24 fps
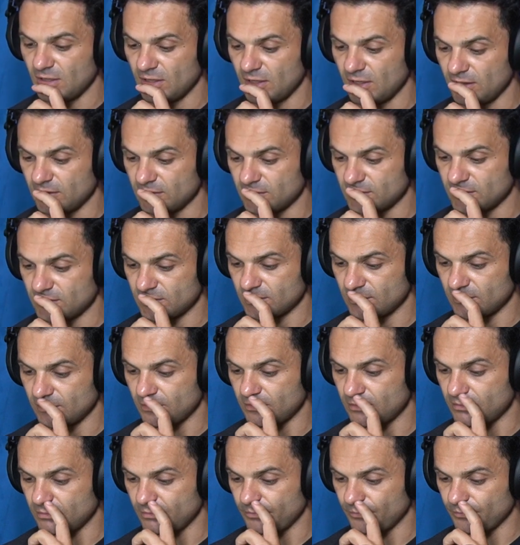its
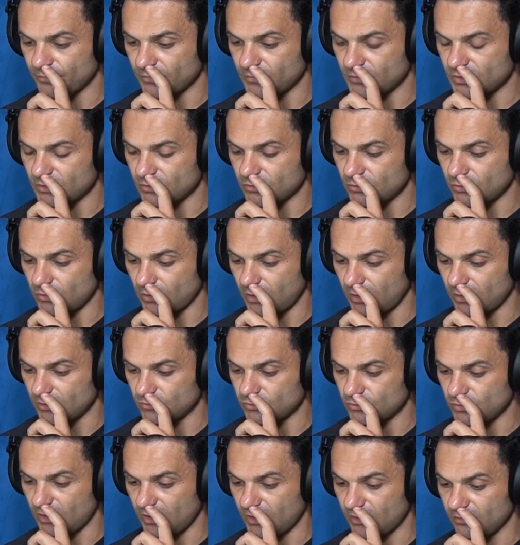
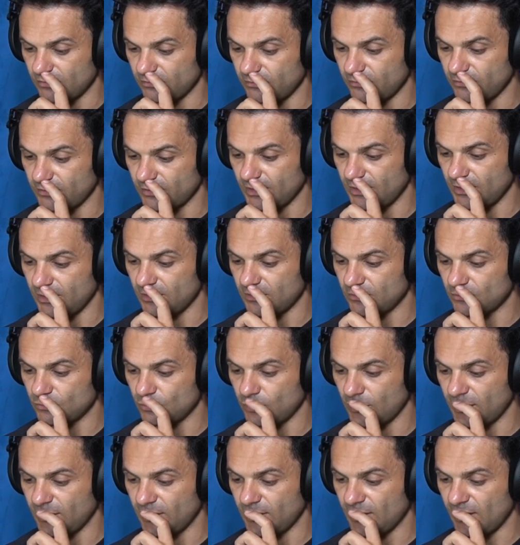trough in
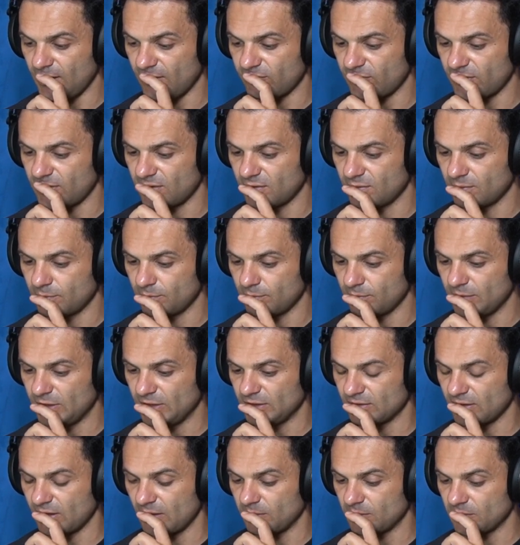2011.
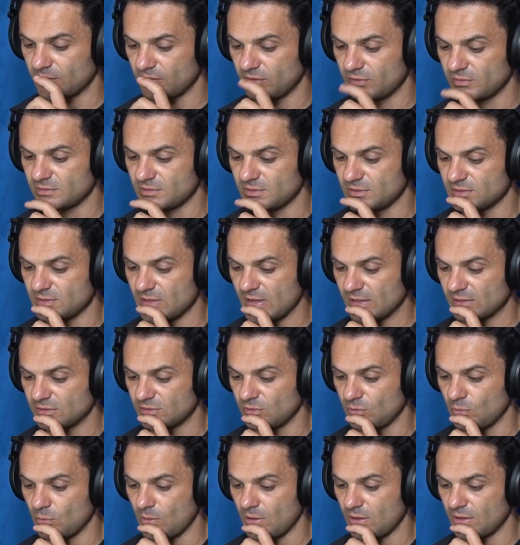Meantime, currencies like
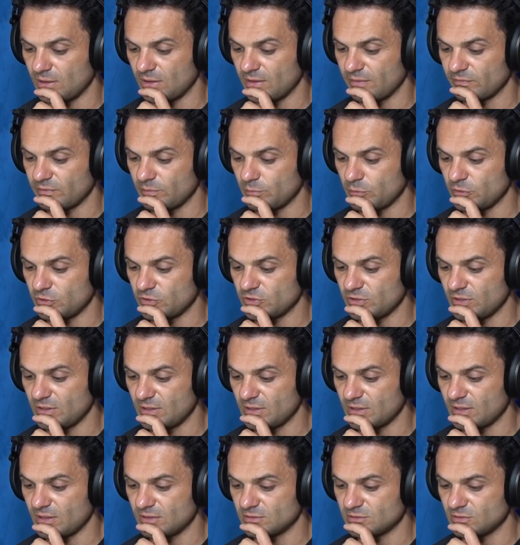the yuan have depreciated
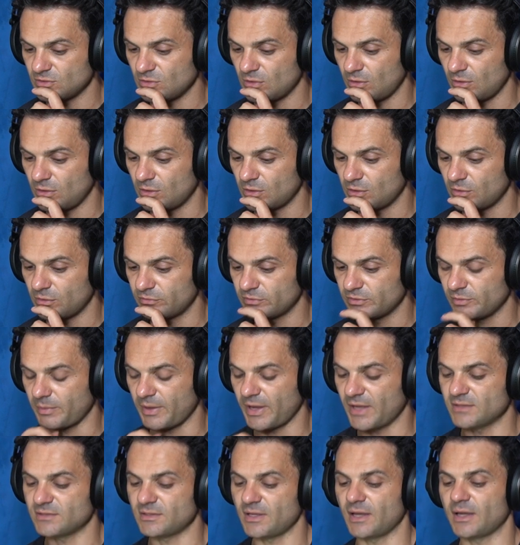against the dollar over the
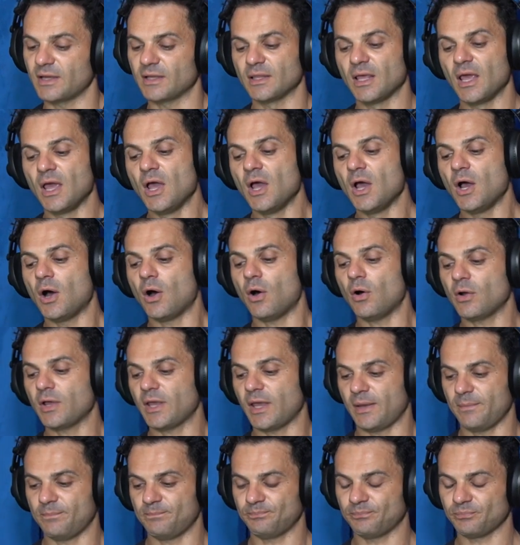past decade.
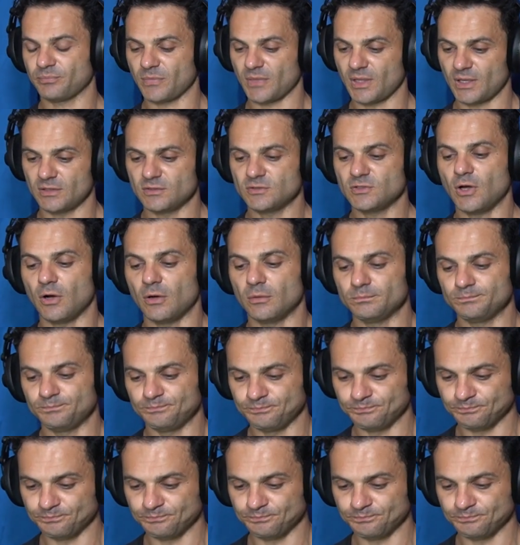Okay, so